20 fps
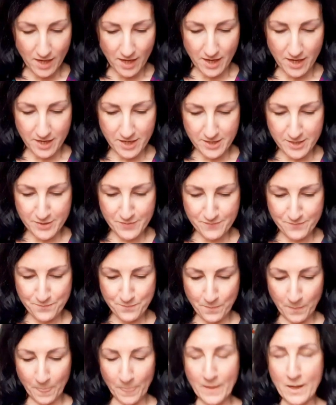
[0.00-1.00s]

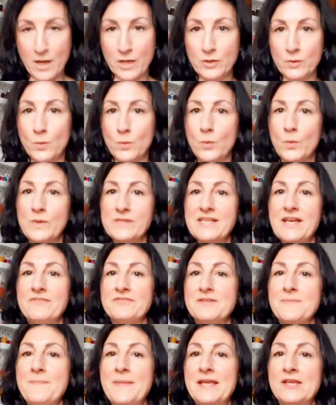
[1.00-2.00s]
um, I always have
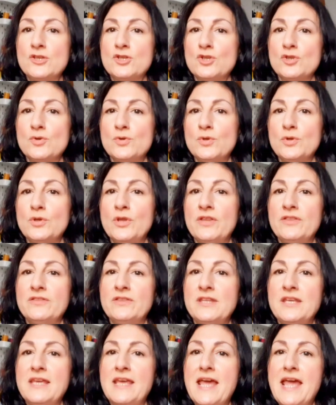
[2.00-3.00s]
to make sure that
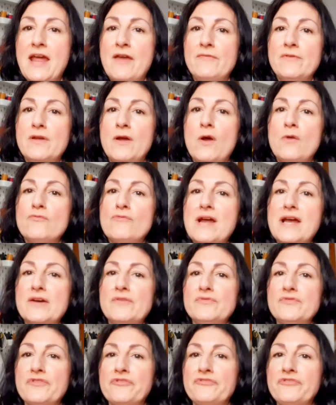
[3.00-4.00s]
the area
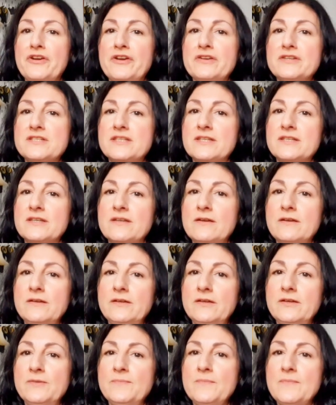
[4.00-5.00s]
around the front
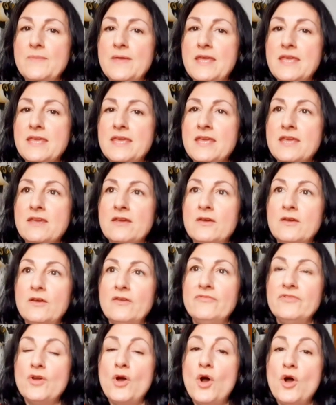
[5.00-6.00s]
um, here
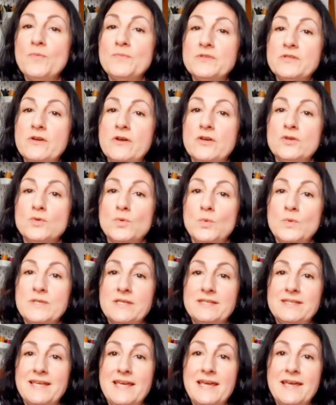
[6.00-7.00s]
at the arm side is always
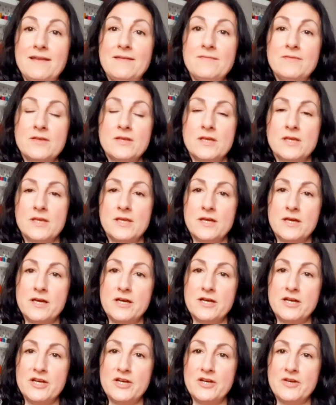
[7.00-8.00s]
a 10
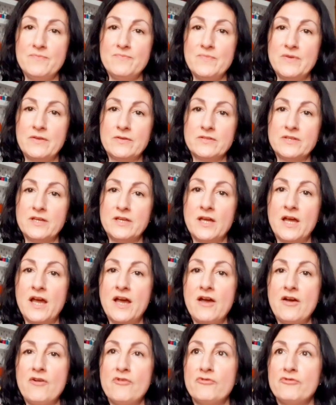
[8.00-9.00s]
um, because I
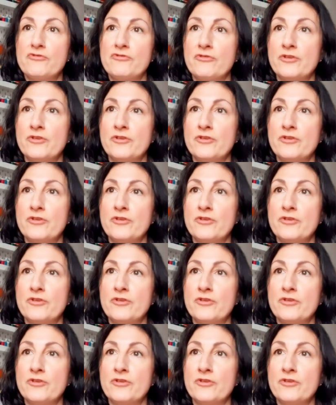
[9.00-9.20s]
have,